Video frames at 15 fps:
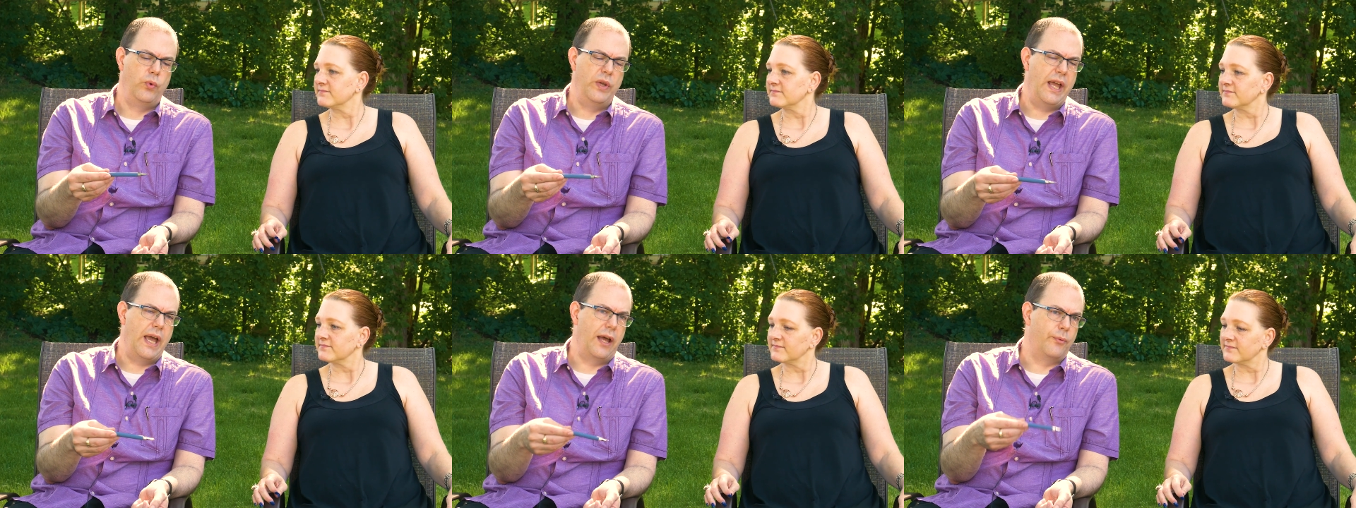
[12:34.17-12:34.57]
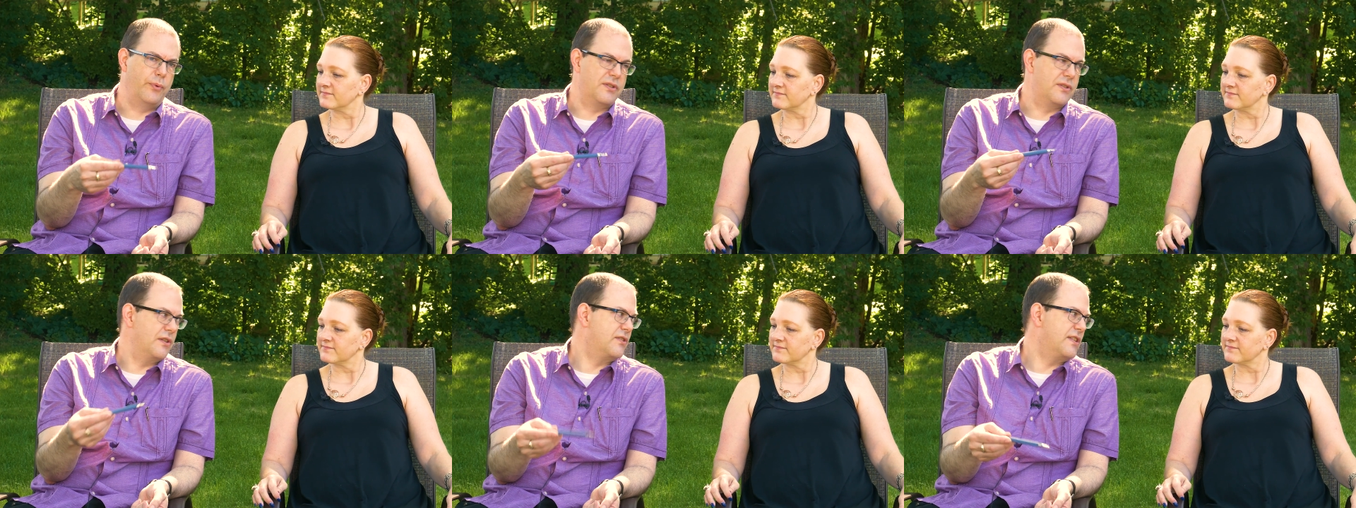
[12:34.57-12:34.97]
Speaker 1: we had
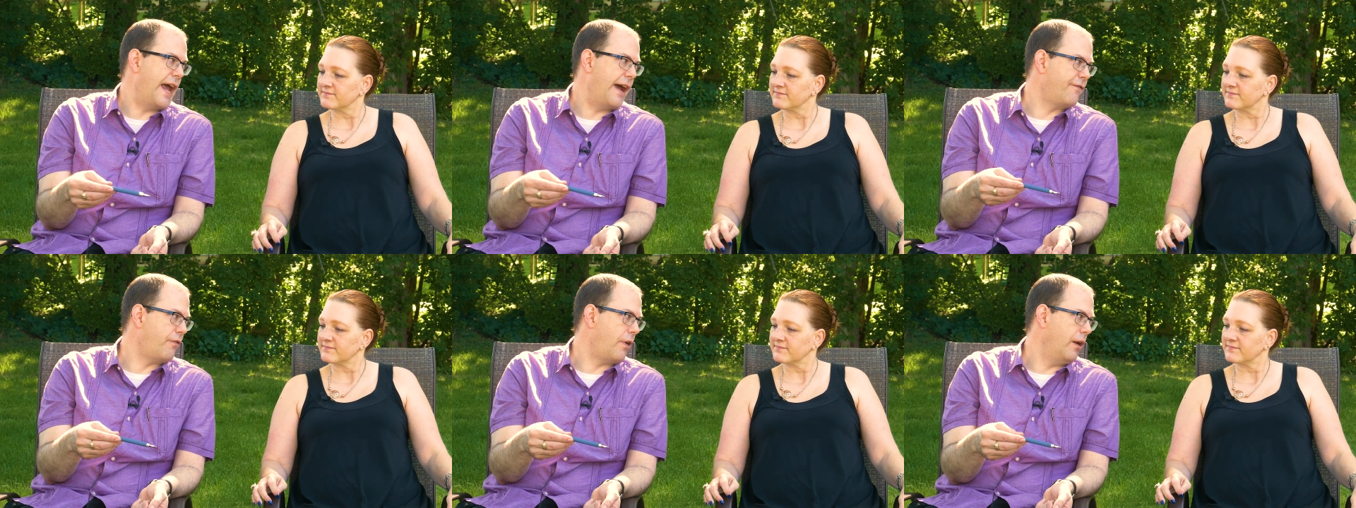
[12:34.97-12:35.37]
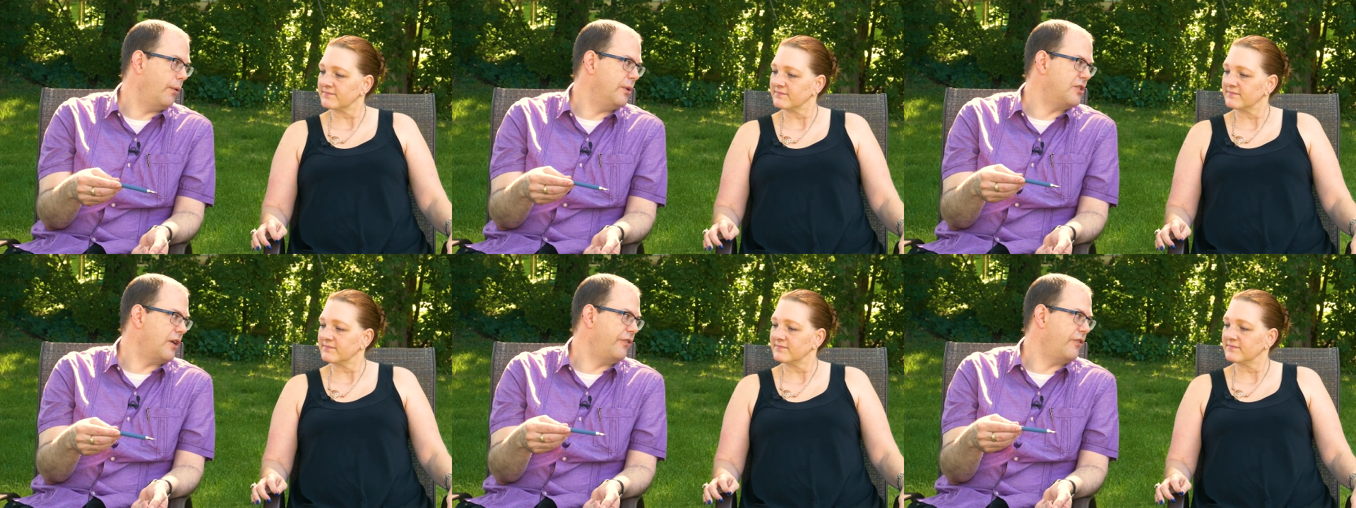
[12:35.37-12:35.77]
was the
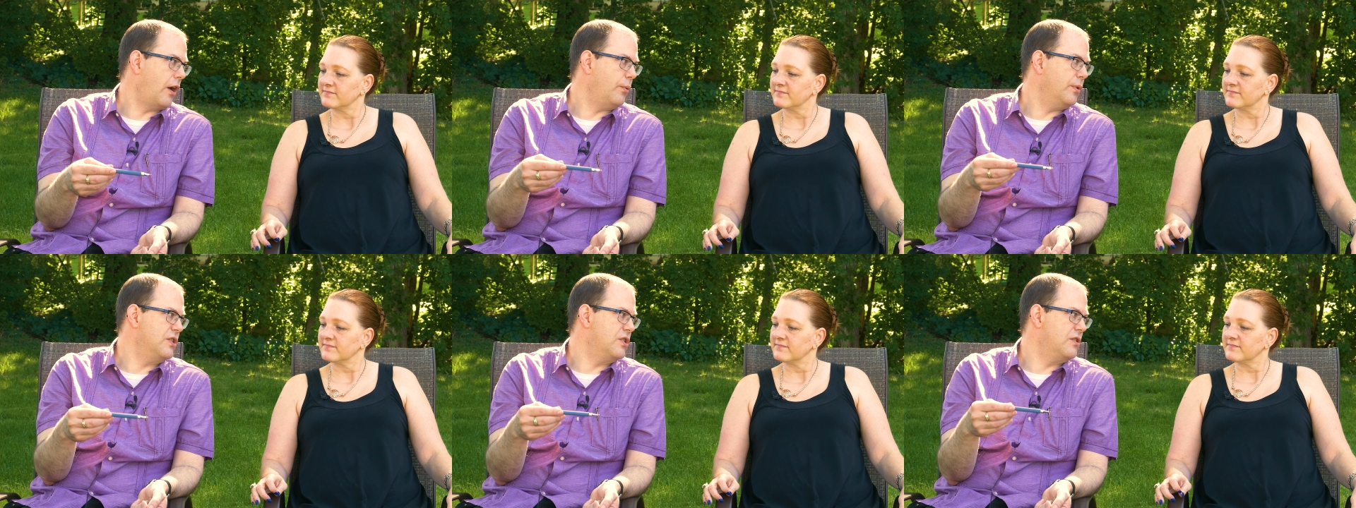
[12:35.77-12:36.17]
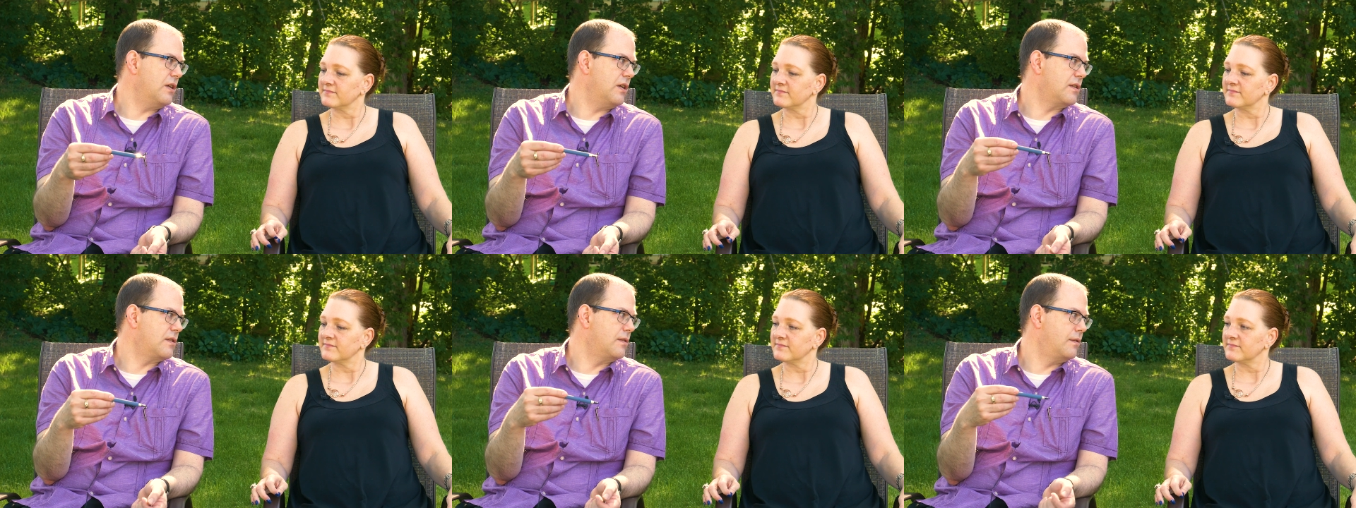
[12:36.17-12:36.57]
saffron, which I thought was
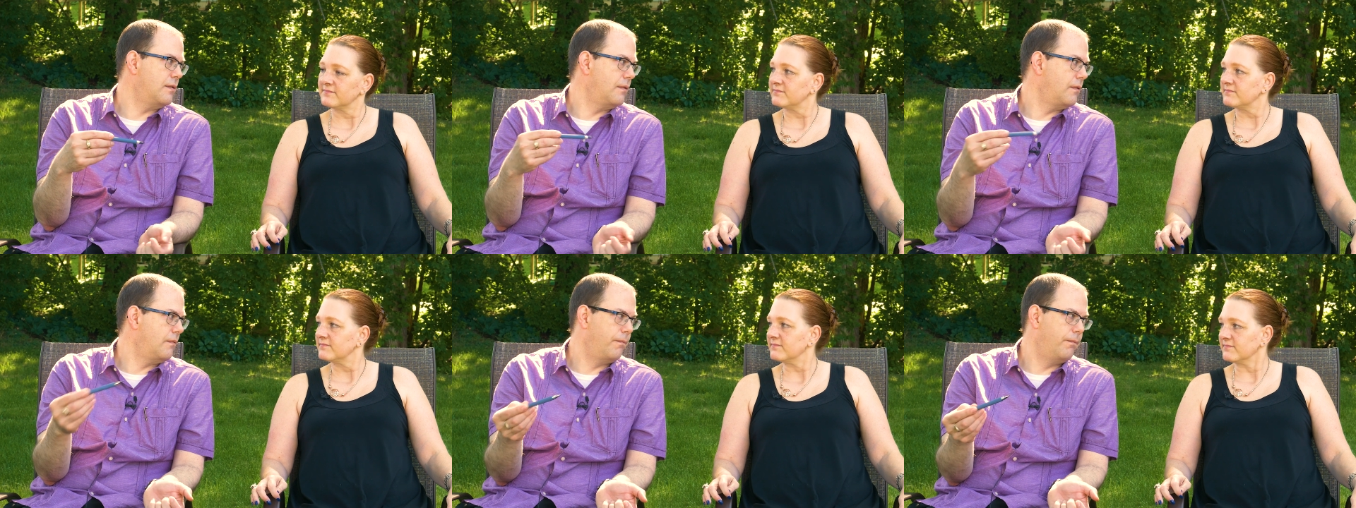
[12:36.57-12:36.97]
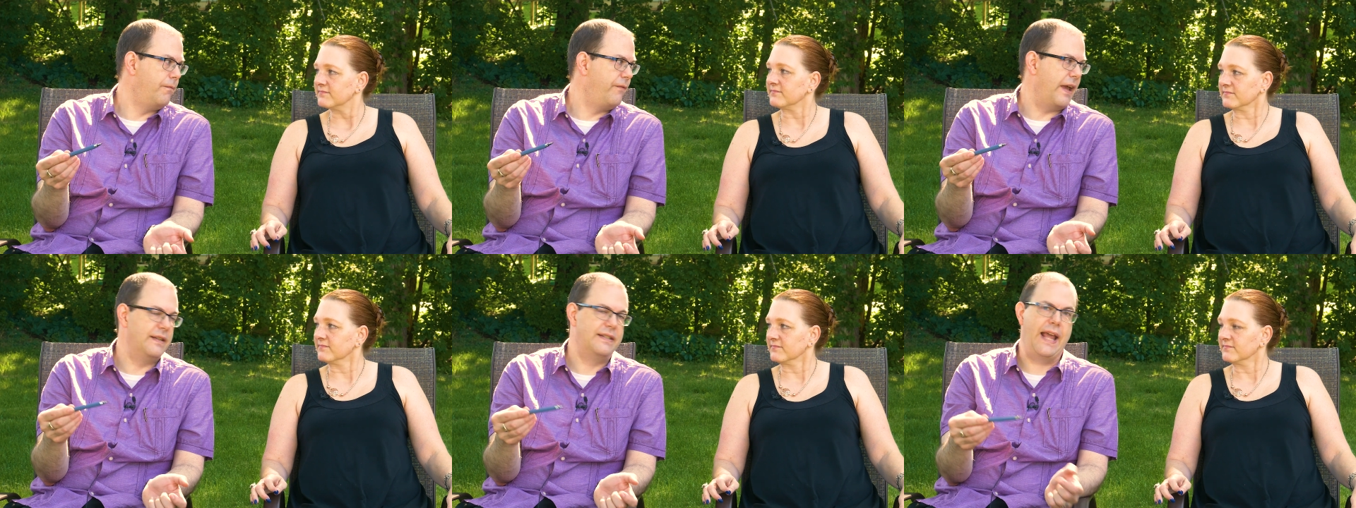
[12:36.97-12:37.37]
just
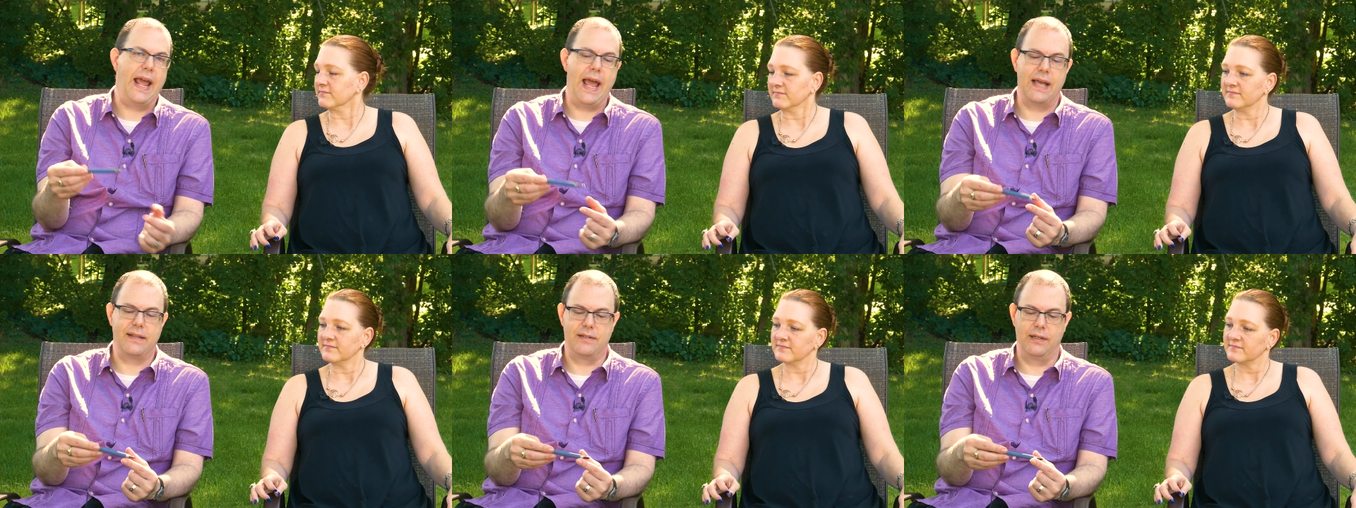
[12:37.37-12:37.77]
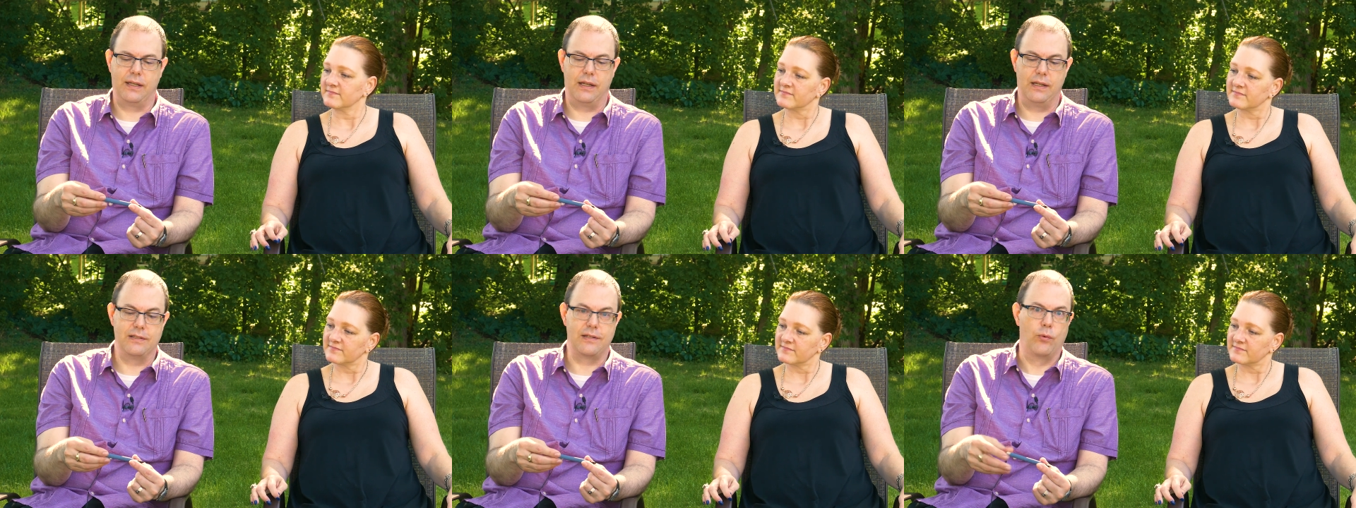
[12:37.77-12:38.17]

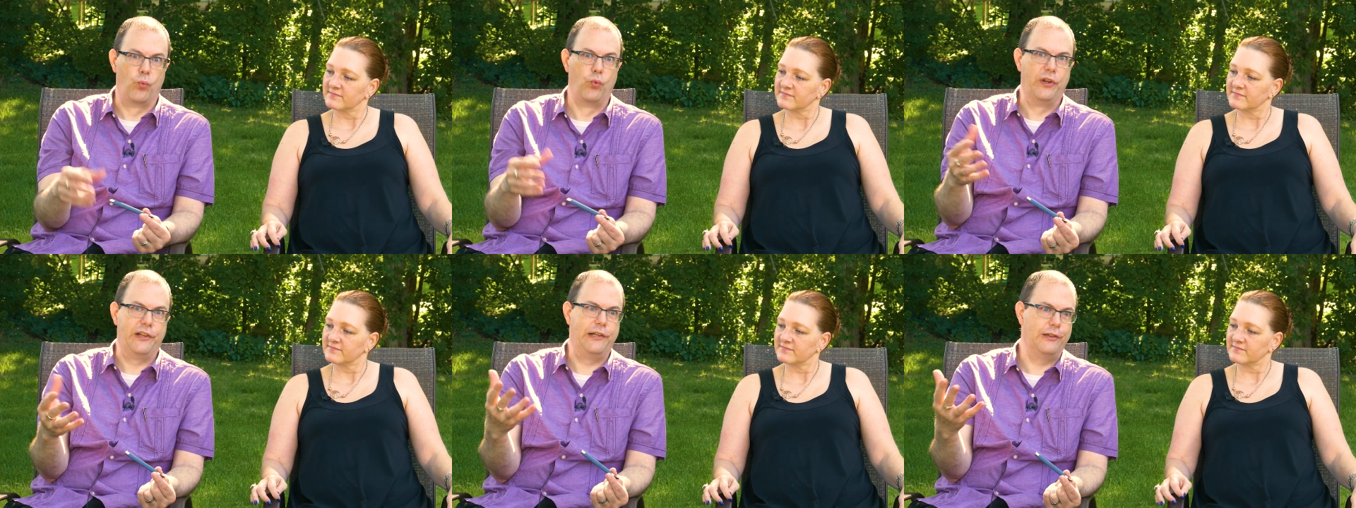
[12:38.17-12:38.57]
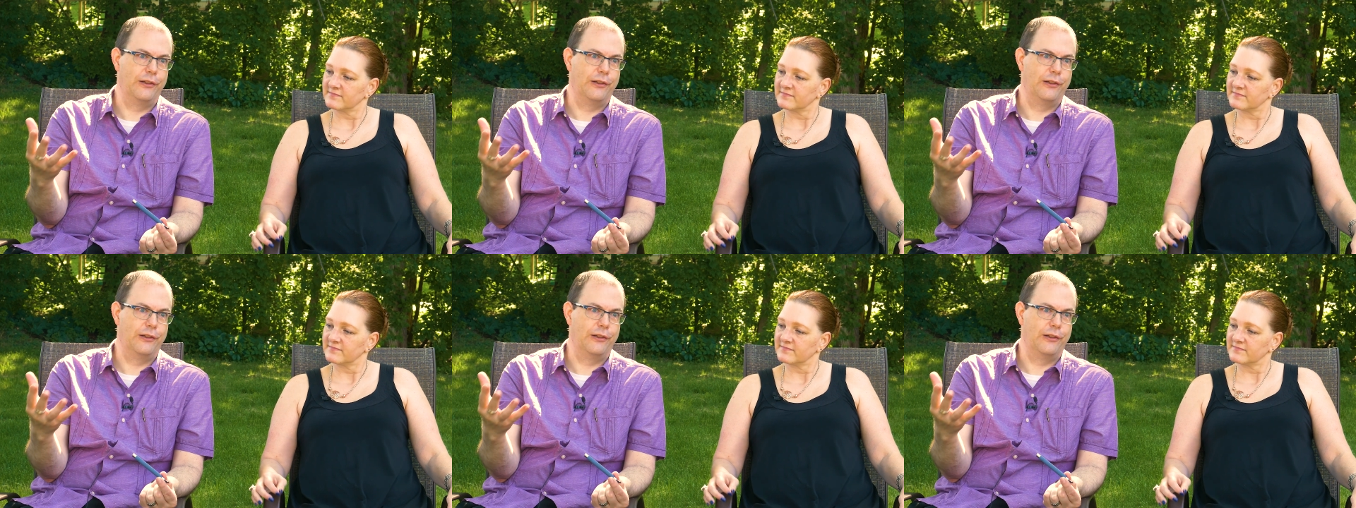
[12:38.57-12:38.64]
fantastic because it really